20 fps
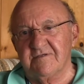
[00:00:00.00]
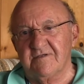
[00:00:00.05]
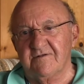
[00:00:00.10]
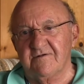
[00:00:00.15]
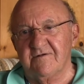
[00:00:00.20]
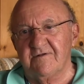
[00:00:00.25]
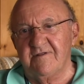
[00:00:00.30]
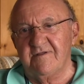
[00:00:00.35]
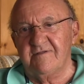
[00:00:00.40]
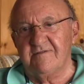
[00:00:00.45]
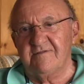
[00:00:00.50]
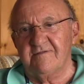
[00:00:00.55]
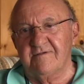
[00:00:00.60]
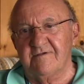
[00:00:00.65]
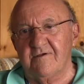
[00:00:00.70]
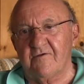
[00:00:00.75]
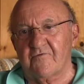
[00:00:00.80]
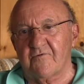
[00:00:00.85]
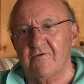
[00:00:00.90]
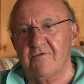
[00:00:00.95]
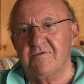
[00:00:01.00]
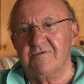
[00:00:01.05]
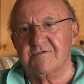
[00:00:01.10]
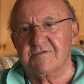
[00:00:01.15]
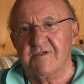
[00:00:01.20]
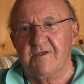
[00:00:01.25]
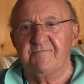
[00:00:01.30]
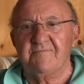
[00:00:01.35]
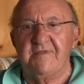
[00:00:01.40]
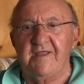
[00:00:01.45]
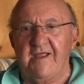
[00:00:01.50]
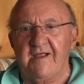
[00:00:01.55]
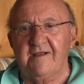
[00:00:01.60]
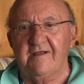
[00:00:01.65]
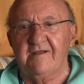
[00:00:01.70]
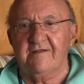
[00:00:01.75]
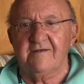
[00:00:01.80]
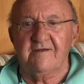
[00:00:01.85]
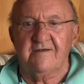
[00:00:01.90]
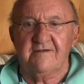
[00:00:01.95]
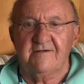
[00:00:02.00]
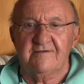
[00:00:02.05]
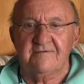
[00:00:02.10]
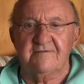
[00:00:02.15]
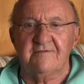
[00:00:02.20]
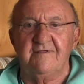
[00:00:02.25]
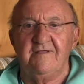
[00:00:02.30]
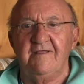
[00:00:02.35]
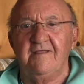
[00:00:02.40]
underneath the crew's deck, and there's